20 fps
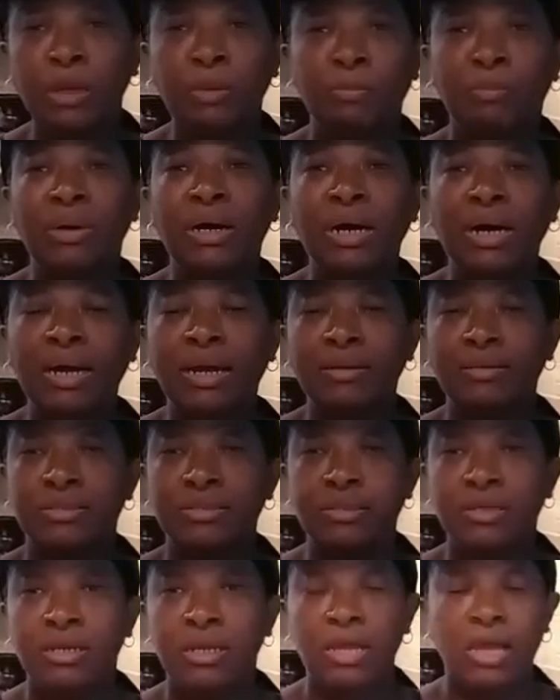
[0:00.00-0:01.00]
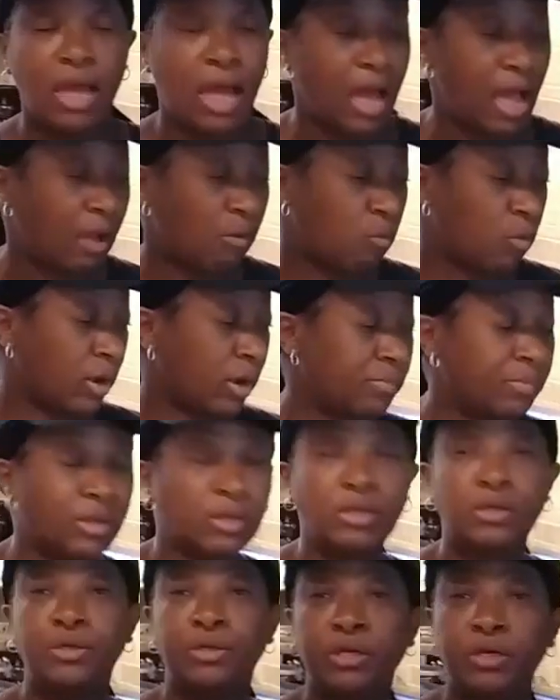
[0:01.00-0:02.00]
But what I'm
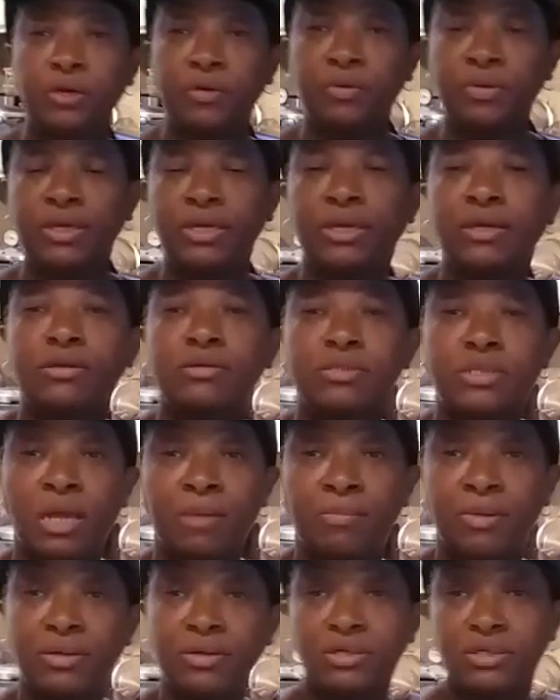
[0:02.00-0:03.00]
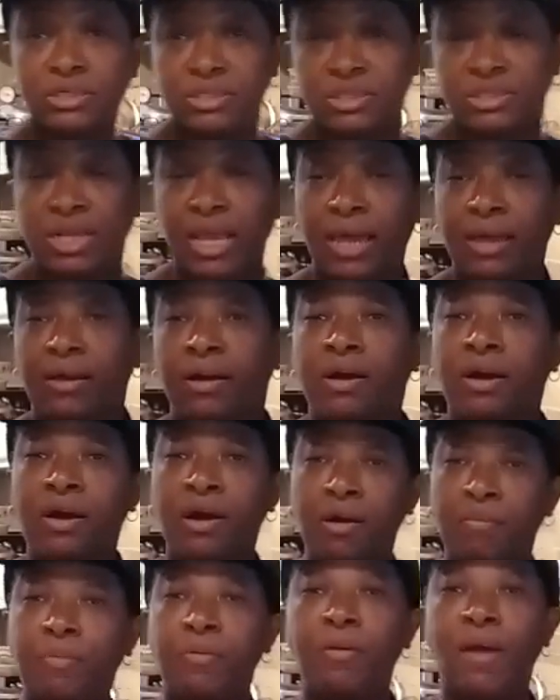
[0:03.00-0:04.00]
going to do is I'm going to just take a
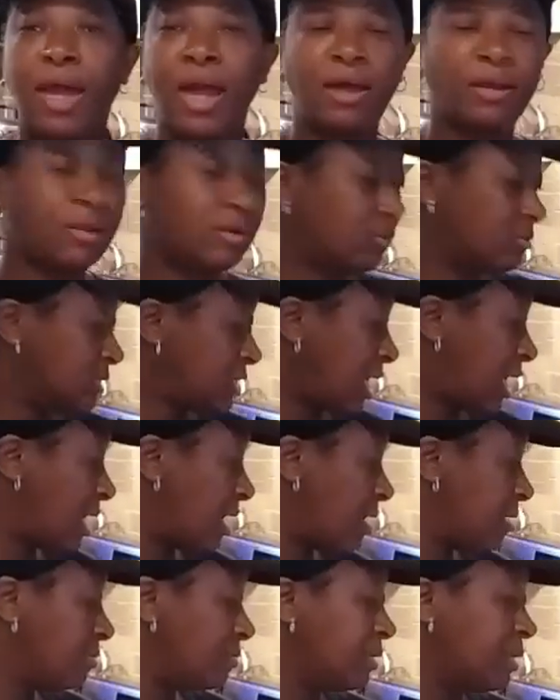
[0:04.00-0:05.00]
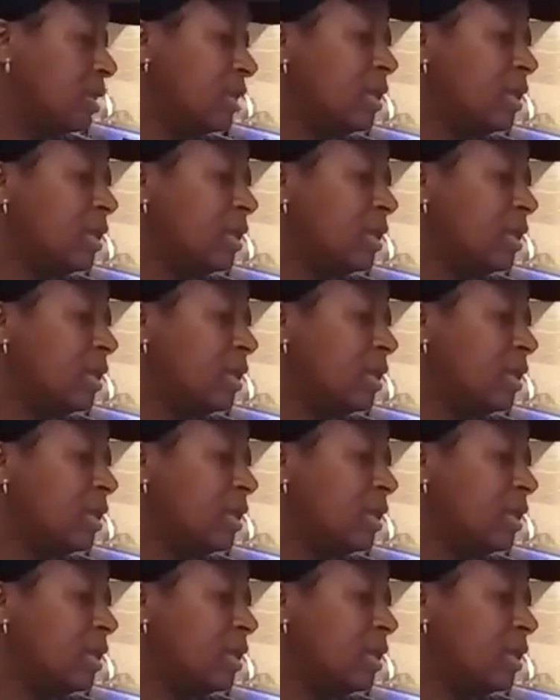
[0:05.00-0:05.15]
couple out at a time